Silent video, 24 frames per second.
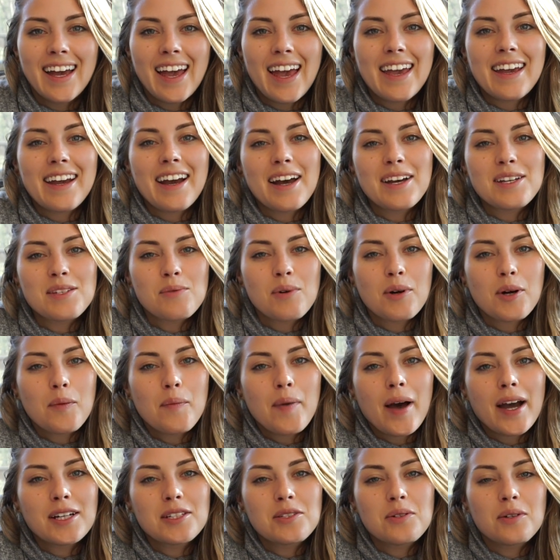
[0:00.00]
Hey guys, welcome
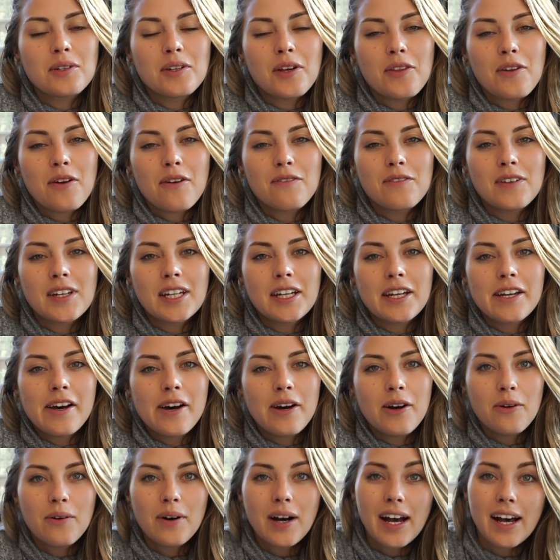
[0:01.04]
back to another
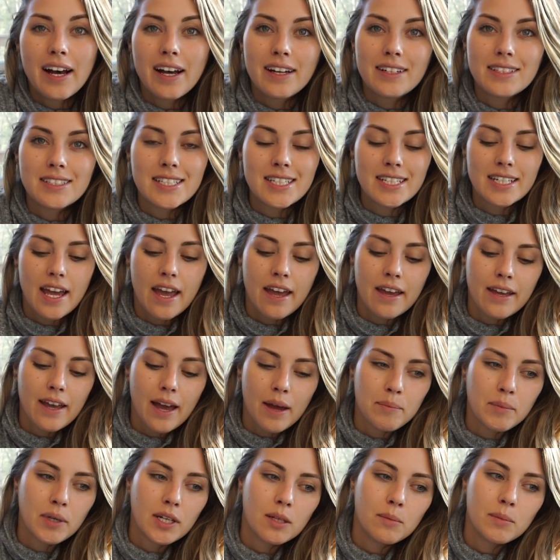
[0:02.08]
video. Today
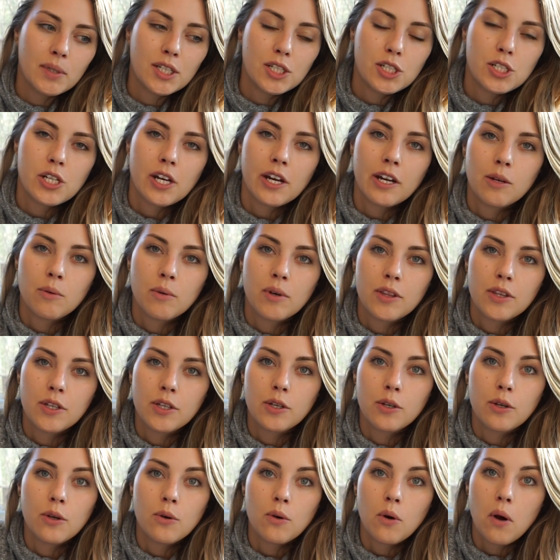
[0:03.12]
I'm going to be sharing with
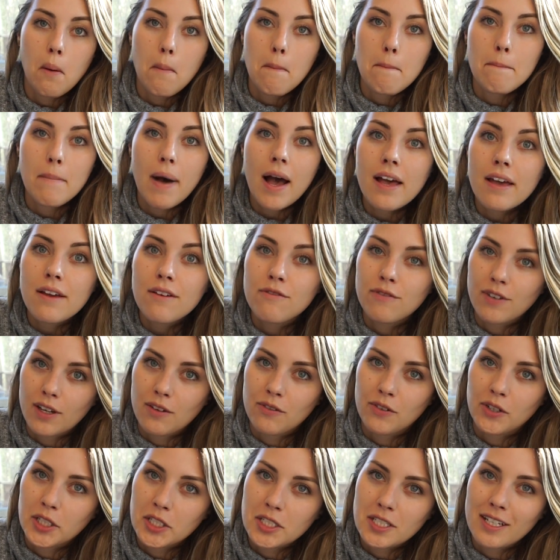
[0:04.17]
you my
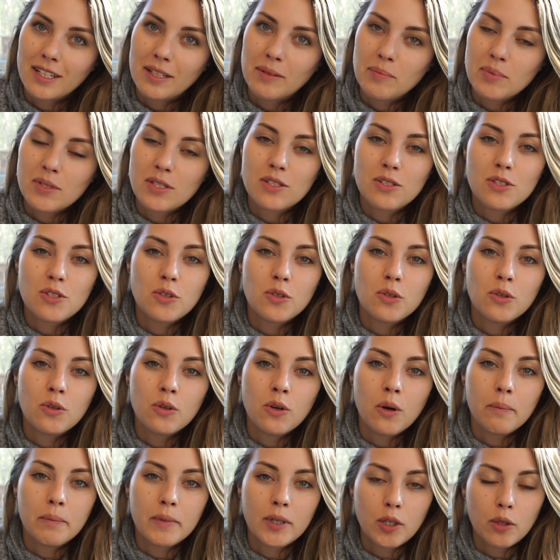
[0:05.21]
favorite tips
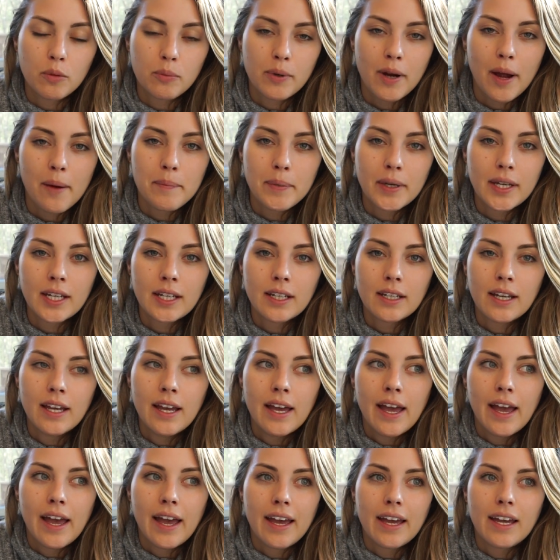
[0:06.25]
to meal prepping
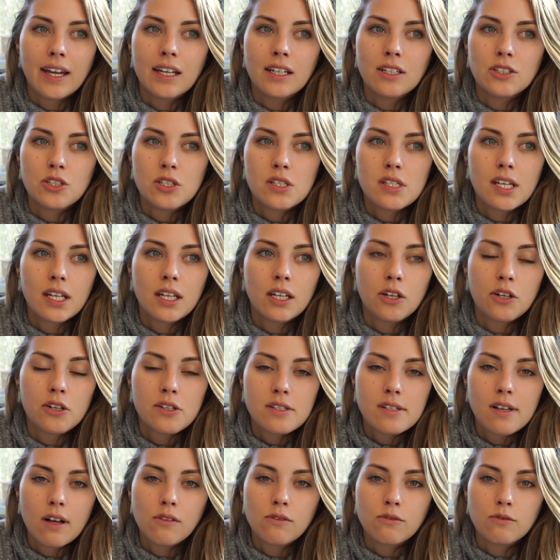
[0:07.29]
and just getting
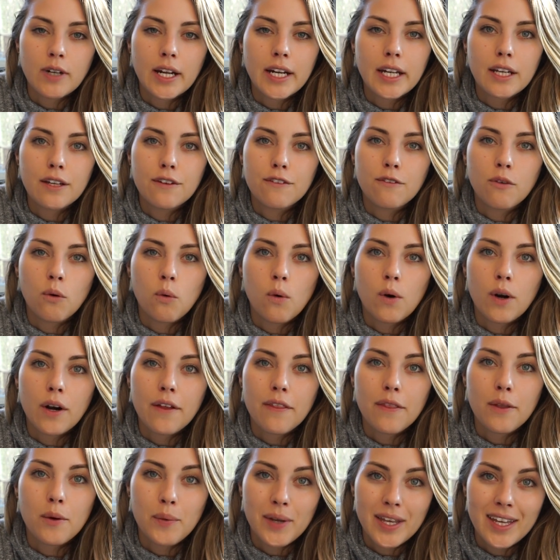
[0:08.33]
yourself ready for
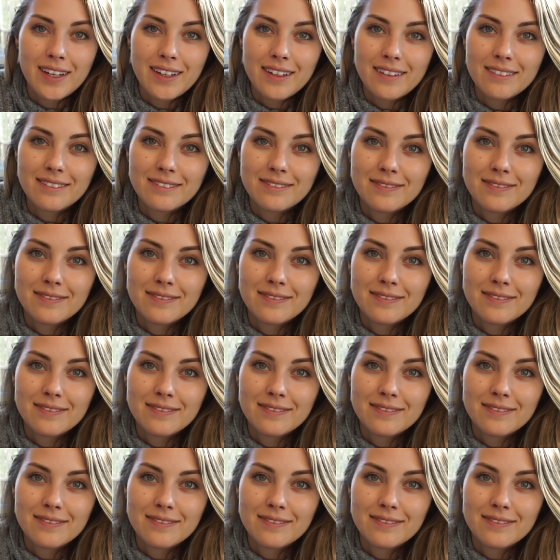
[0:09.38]
the week.